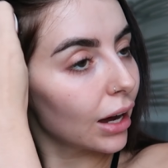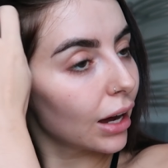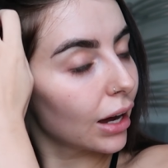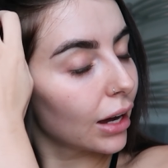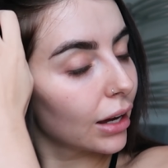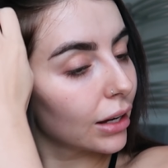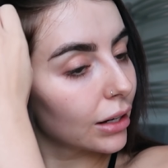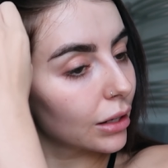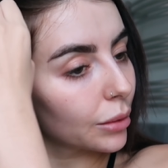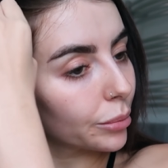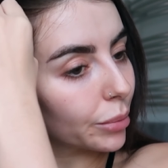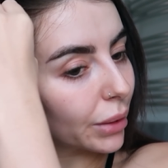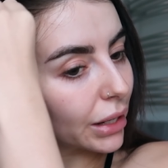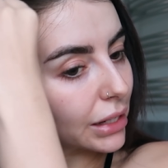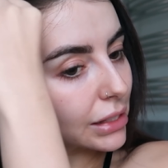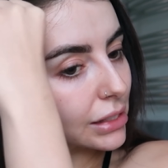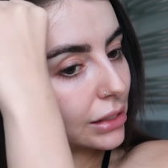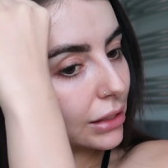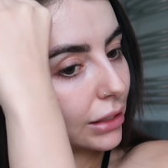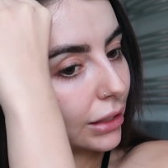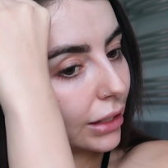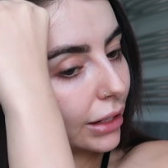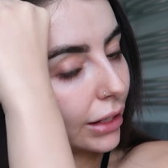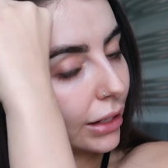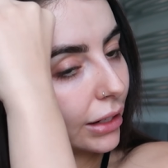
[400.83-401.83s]
And
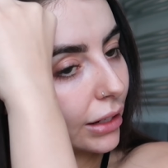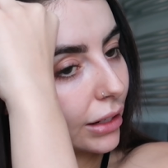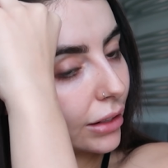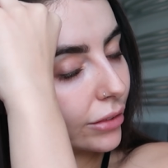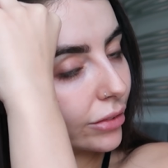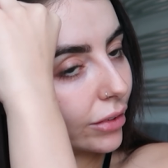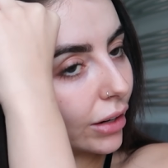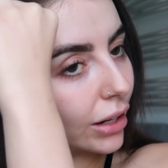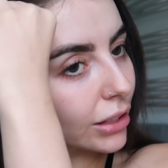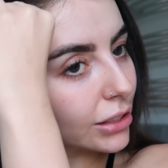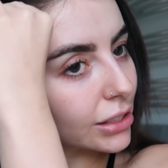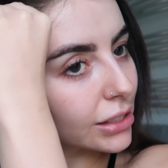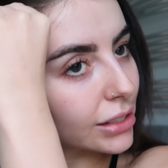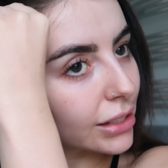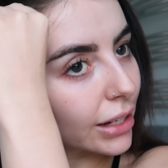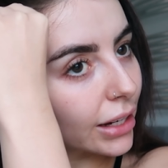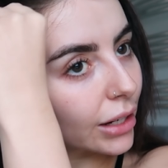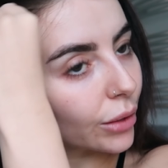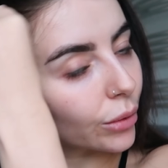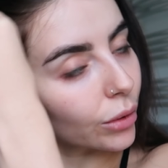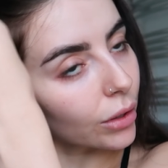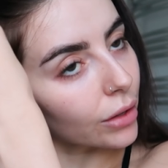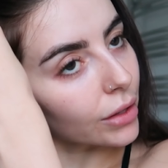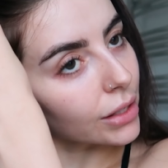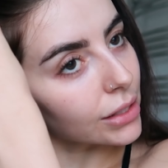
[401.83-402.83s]
basically, if I just
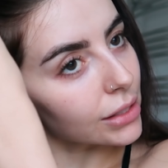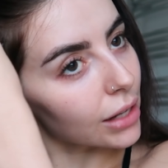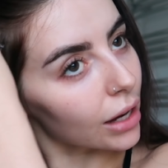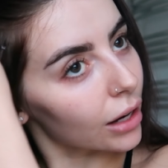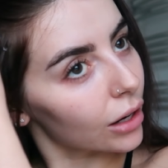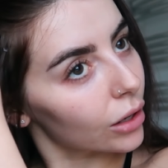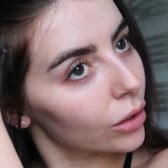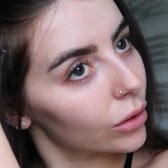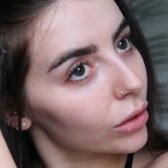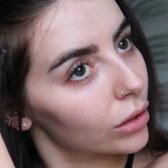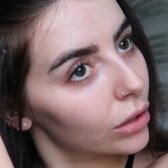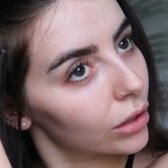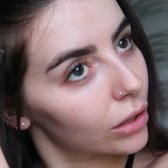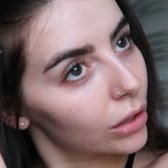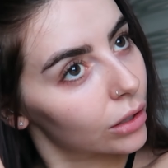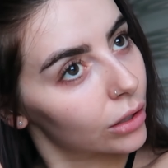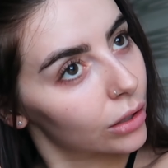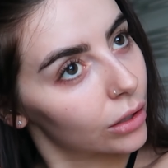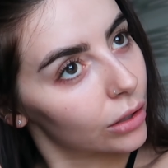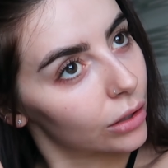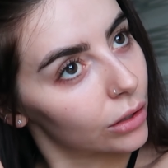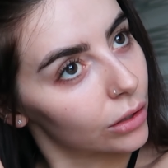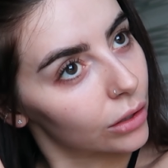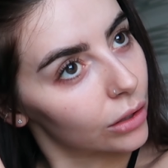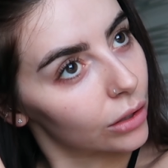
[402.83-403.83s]
take one of these out,
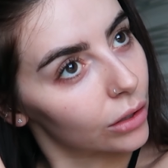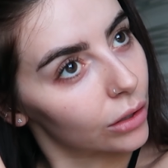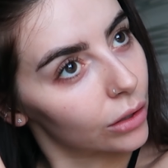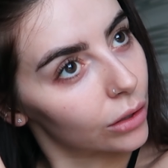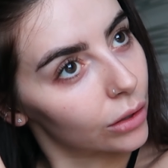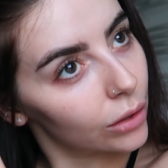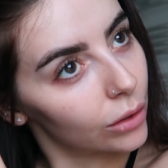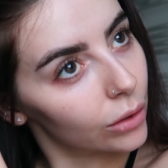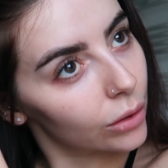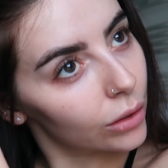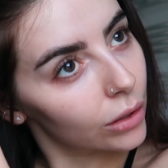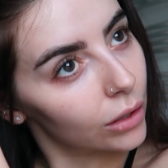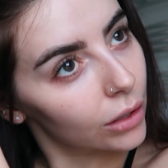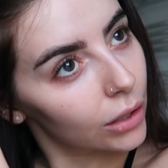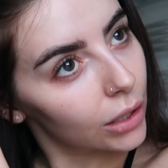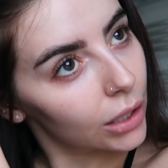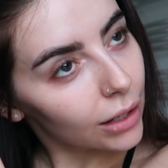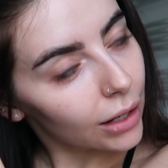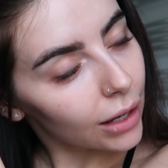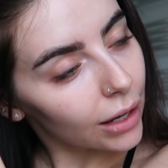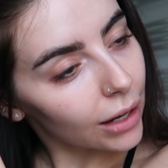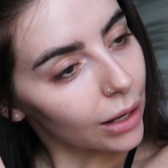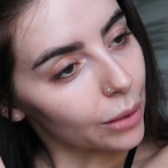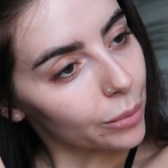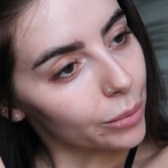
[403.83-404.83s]
you
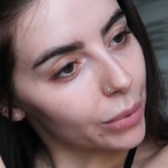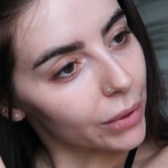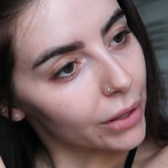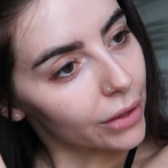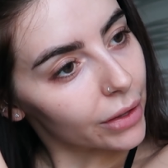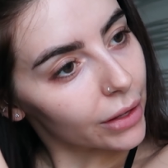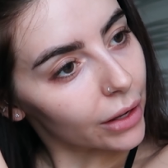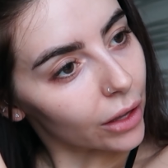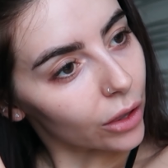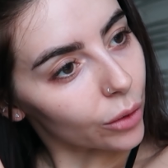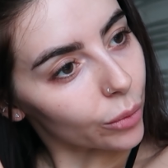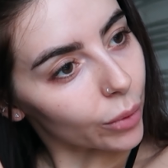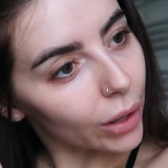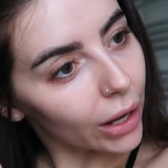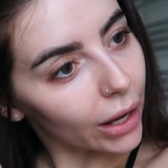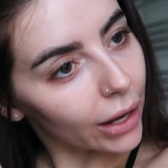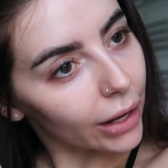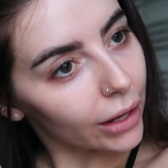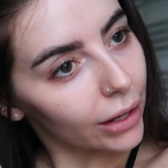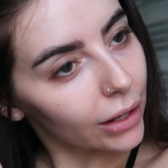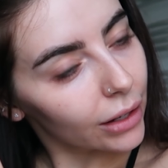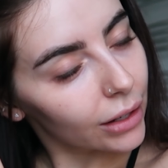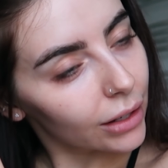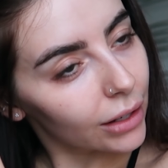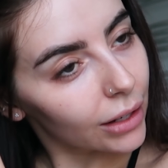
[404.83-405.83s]
clamp it the other
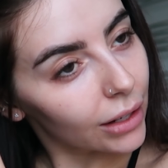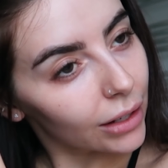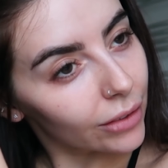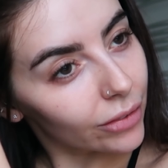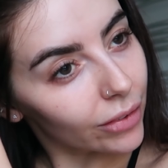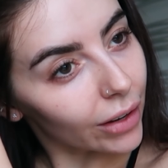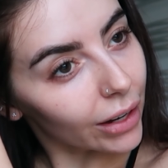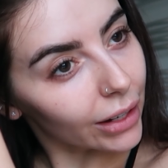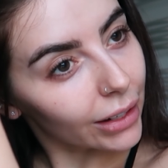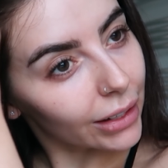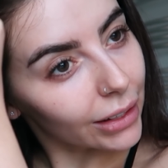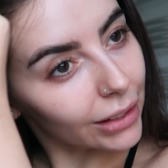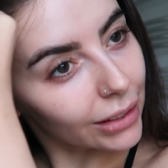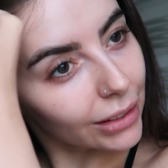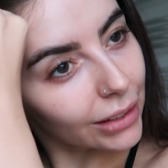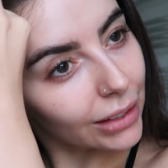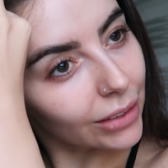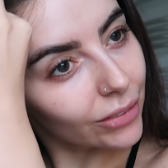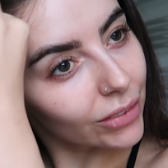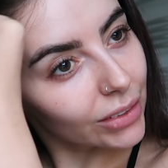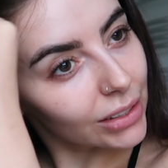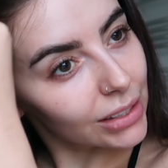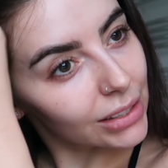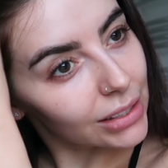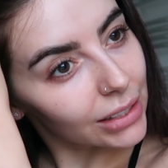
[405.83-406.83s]
way, if I can
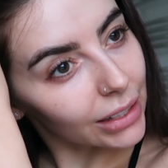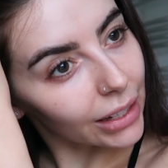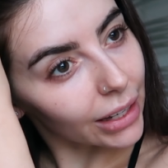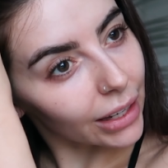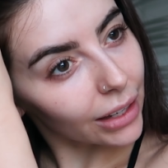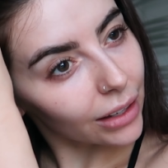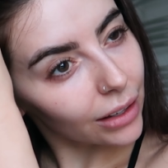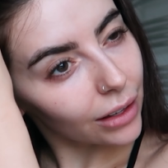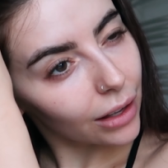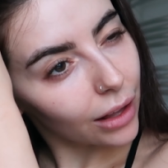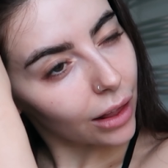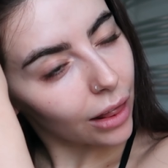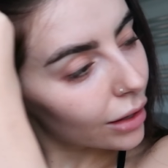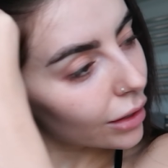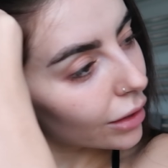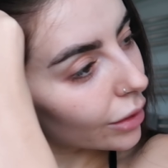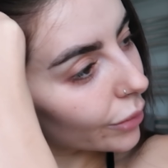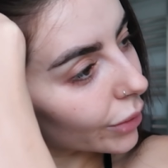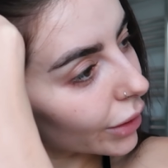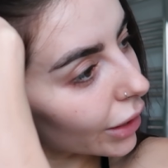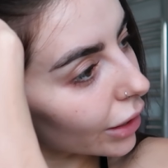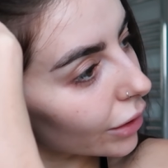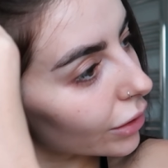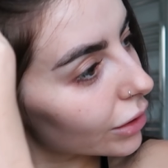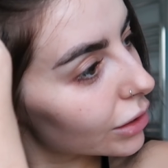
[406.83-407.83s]
even see it.
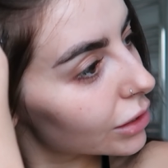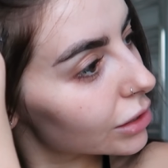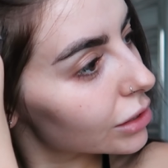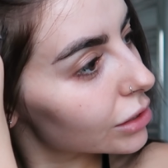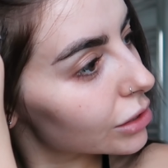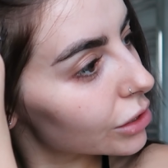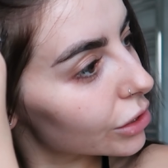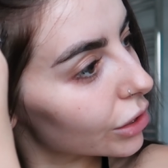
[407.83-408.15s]
There we go.